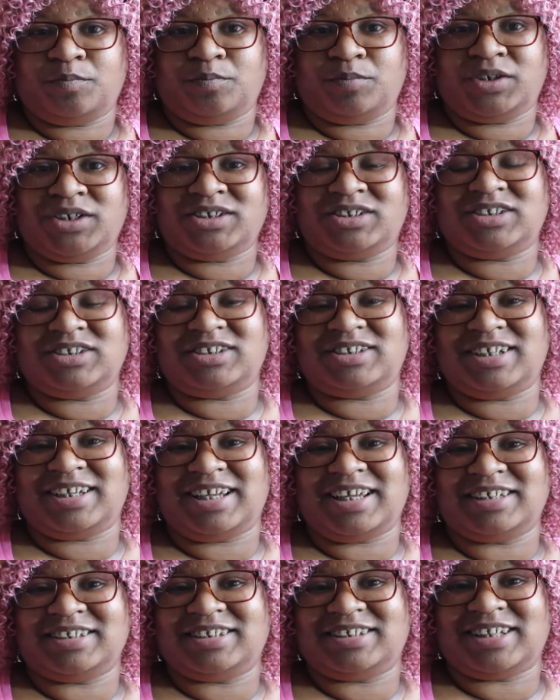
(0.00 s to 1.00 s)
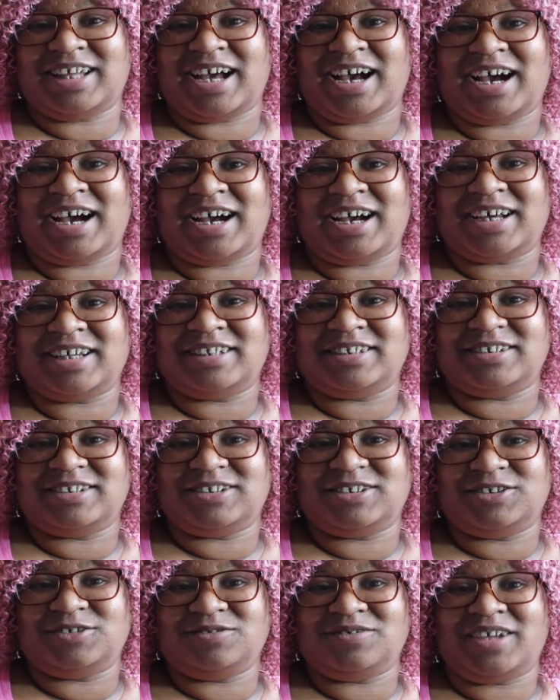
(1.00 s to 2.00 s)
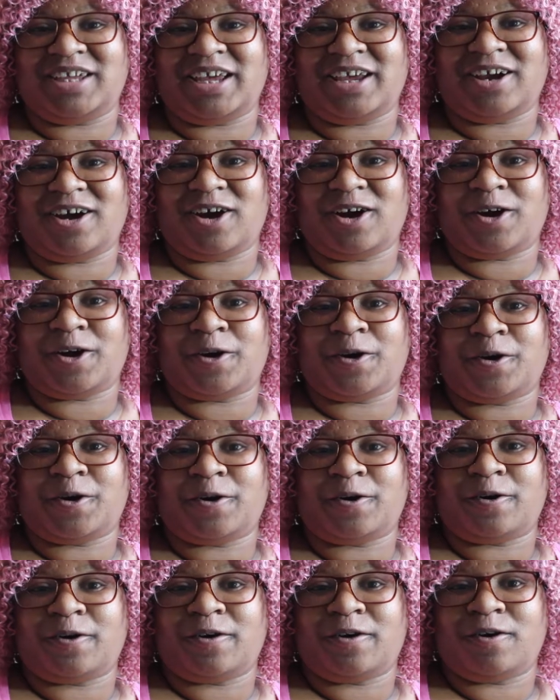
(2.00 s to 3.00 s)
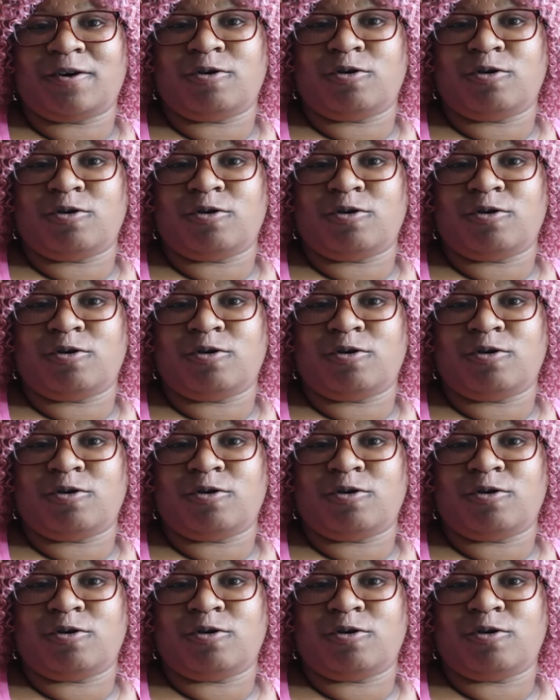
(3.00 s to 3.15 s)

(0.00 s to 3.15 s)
pushes against the odds to get her